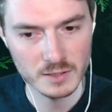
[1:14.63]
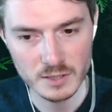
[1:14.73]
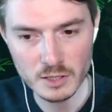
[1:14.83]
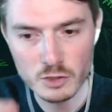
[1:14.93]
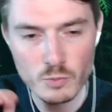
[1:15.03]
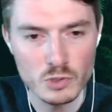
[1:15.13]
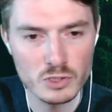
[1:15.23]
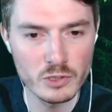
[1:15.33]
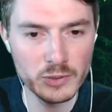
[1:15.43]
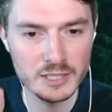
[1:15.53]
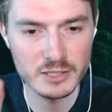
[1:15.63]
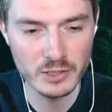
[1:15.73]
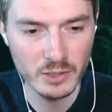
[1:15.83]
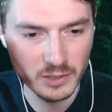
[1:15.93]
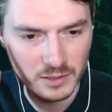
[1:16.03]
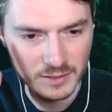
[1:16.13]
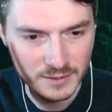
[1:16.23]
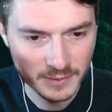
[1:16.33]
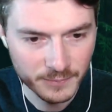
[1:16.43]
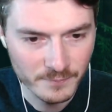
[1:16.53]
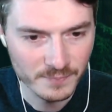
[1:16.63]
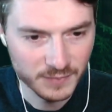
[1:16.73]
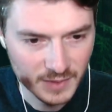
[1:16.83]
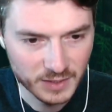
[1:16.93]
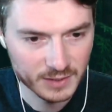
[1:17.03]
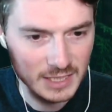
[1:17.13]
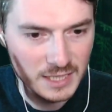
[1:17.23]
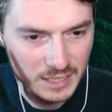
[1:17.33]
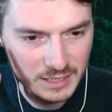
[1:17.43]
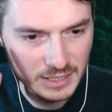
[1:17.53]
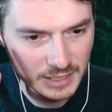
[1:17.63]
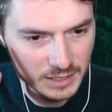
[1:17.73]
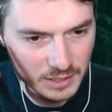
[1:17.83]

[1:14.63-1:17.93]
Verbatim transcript: Smooth going song that he